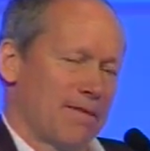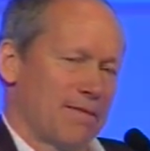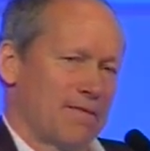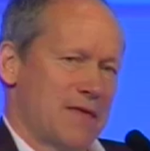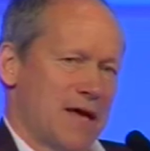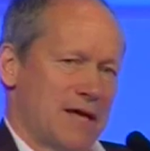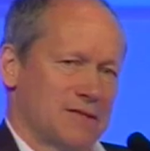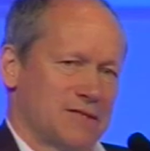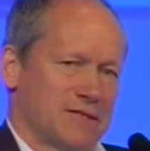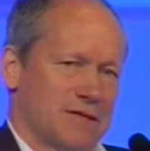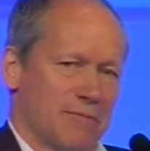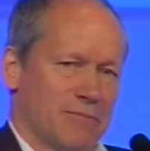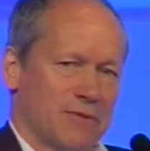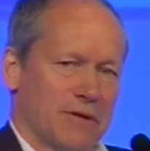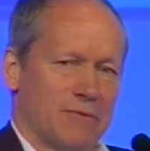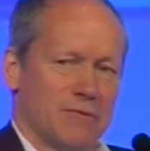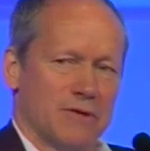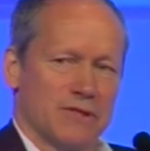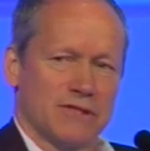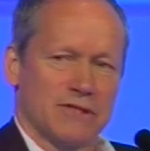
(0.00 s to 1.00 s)
That's
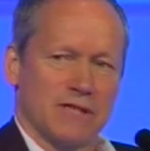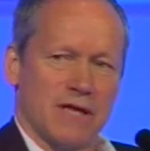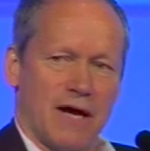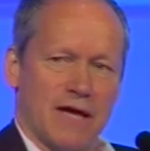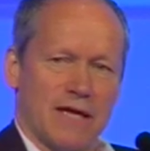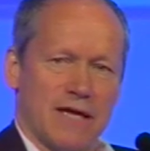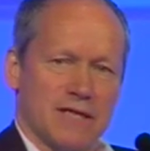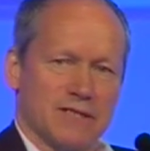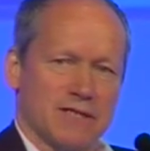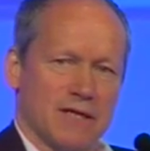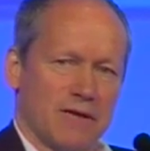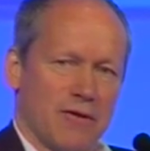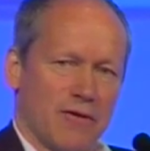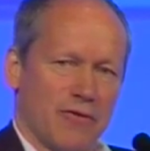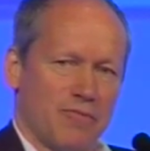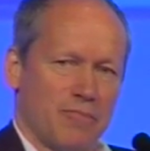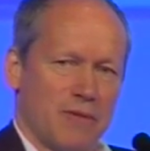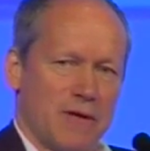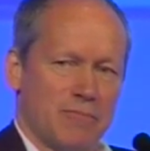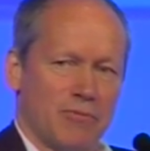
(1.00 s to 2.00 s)
something which I guess a lot
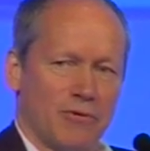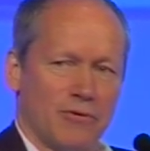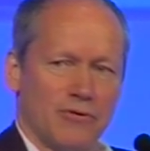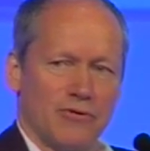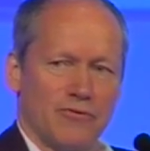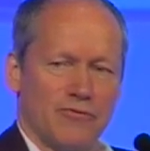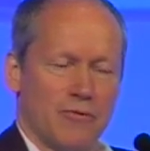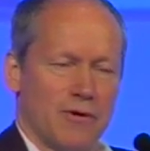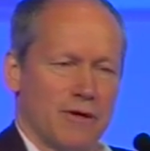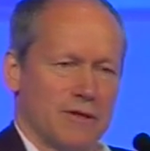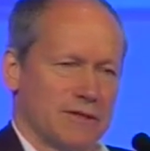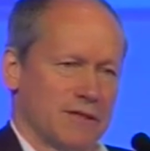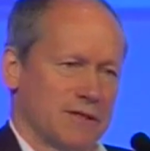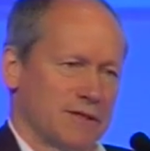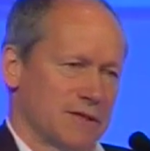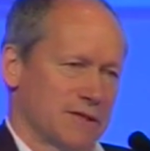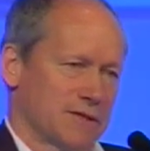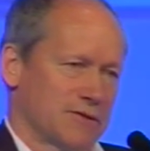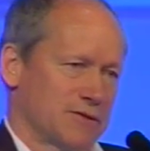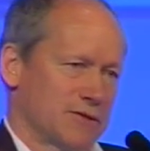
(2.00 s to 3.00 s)
of people who've worked
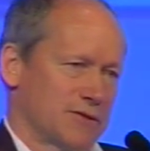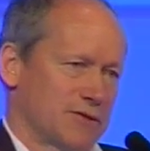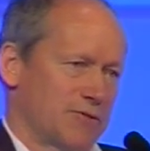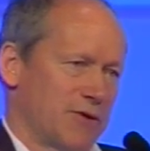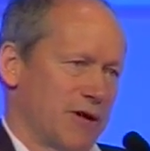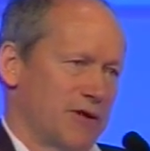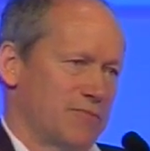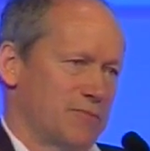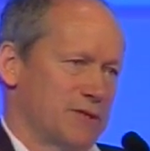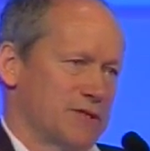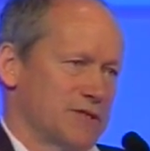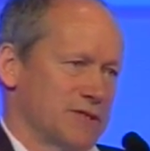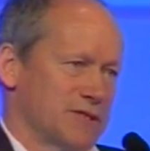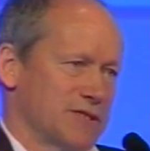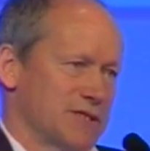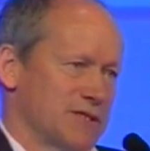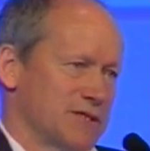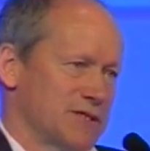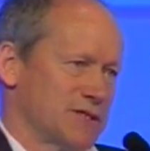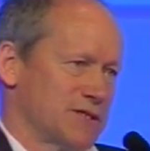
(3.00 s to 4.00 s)
in the creative
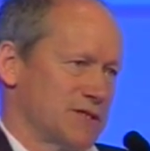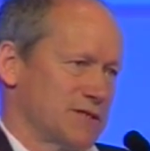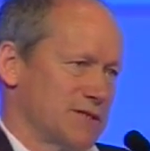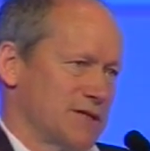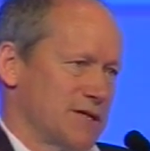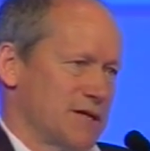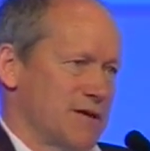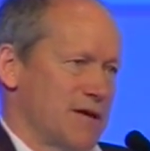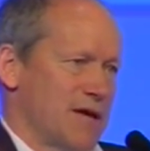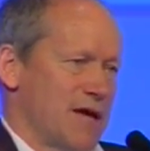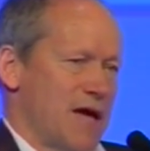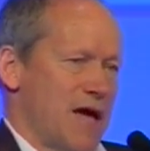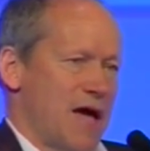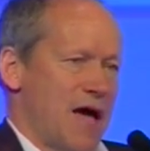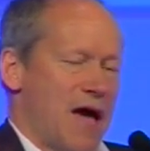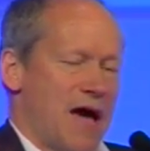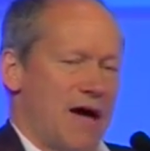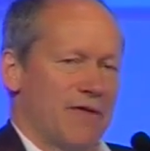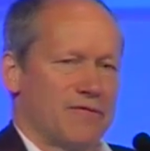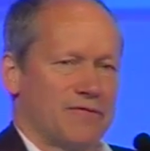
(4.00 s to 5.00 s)
businesses
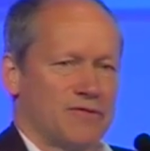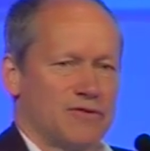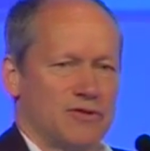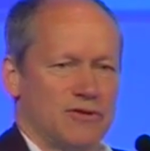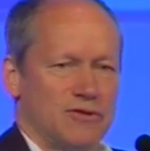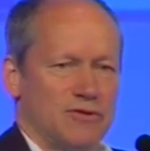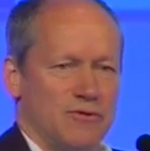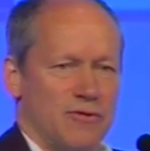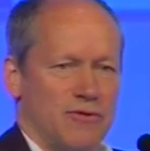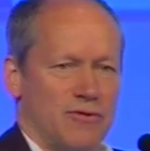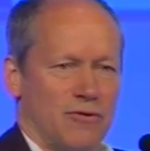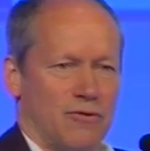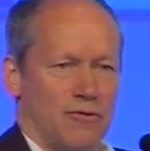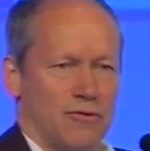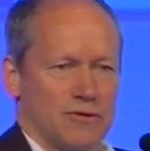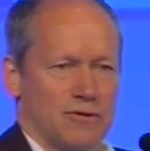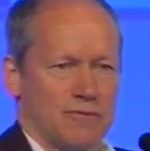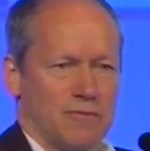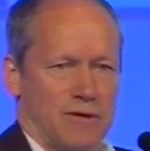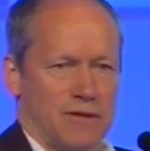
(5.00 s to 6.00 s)
have two
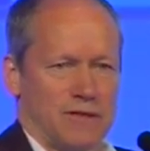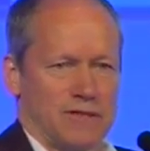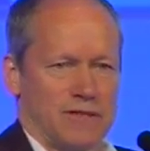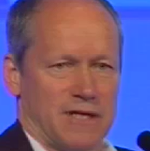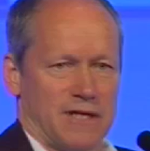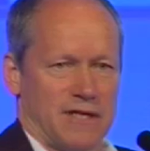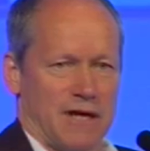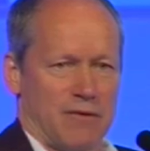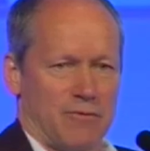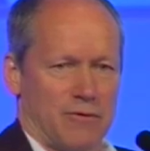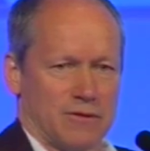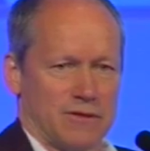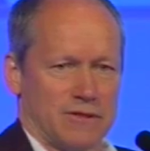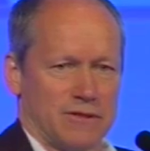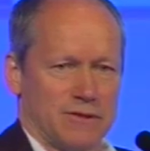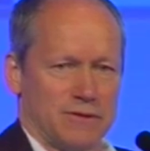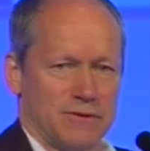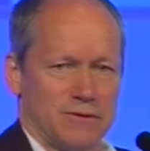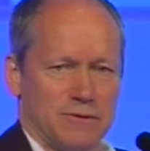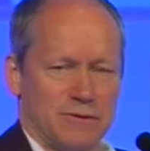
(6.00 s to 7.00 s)
thoughts. One is that they want
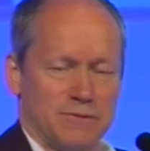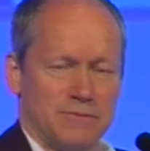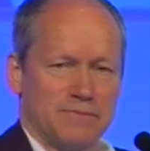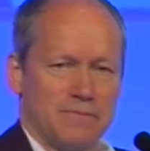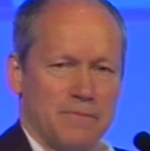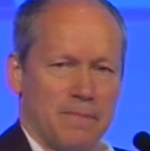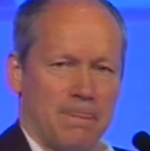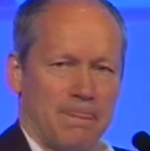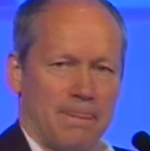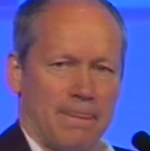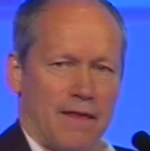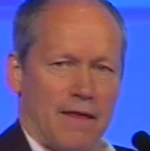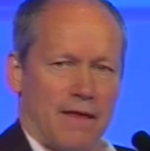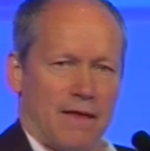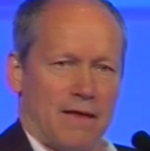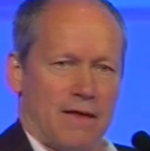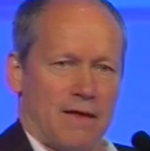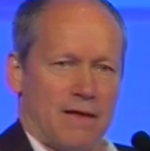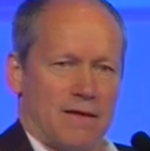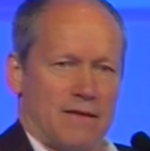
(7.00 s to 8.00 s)
to
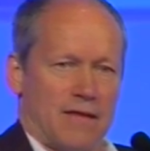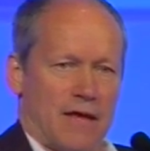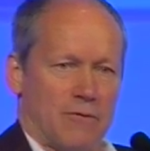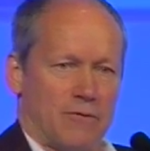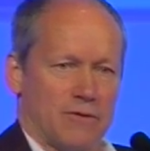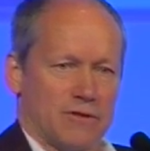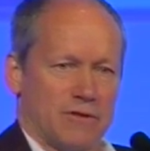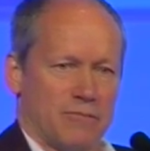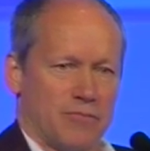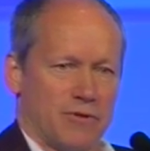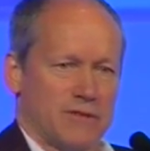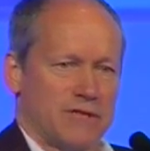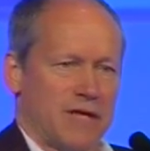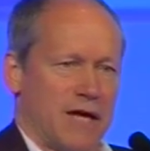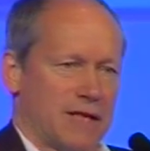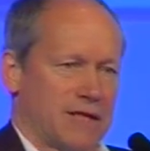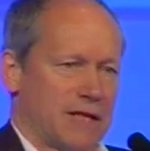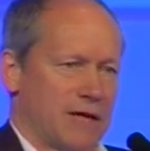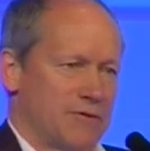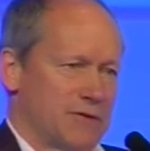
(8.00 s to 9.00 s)

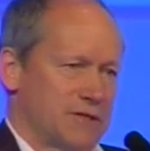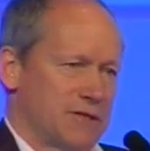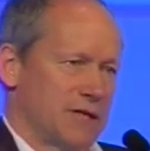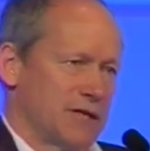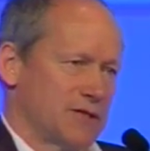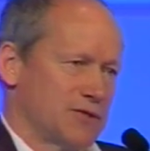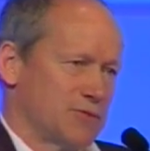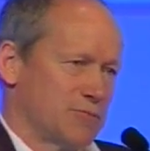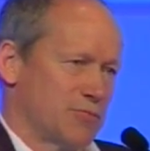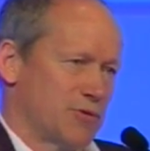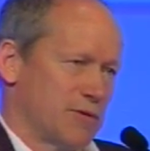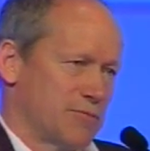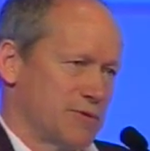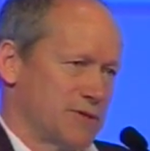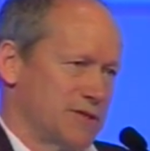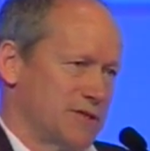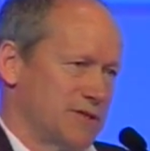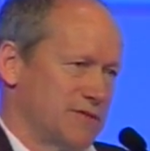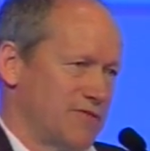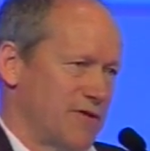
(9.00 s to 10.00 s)
protect their intellectual
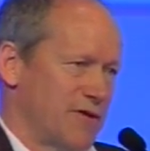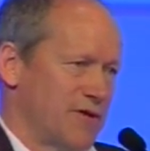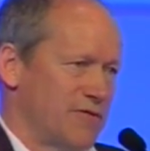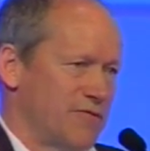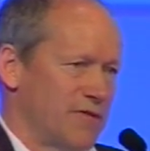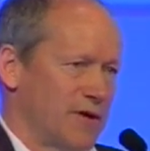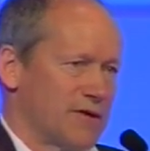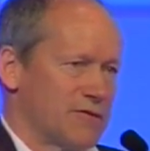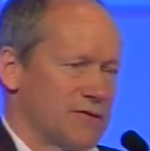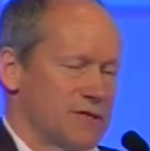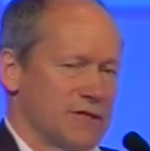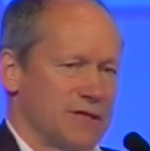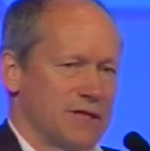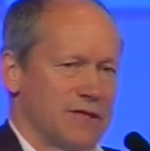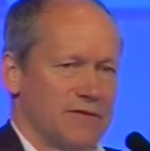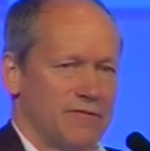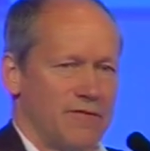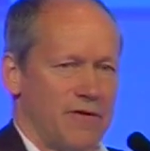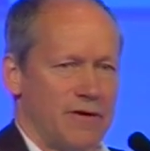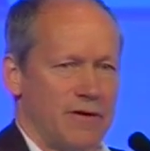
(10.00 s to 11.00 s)
property very
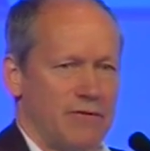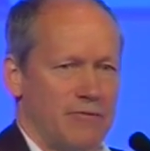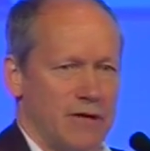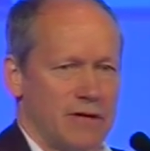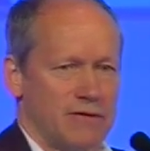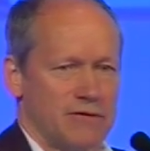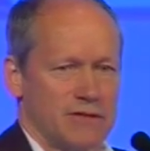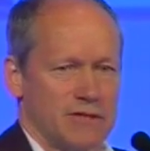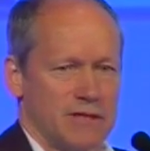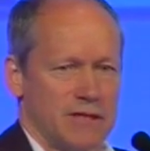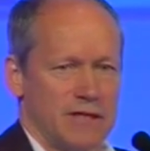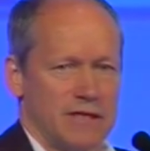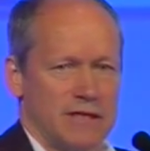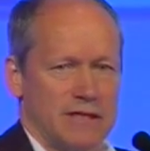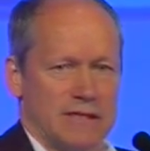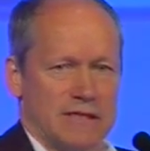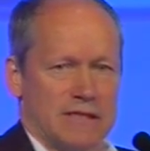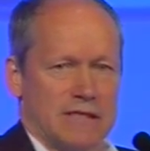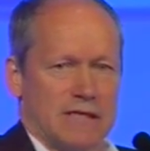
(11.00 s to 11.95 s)
vigorously and very rigorously.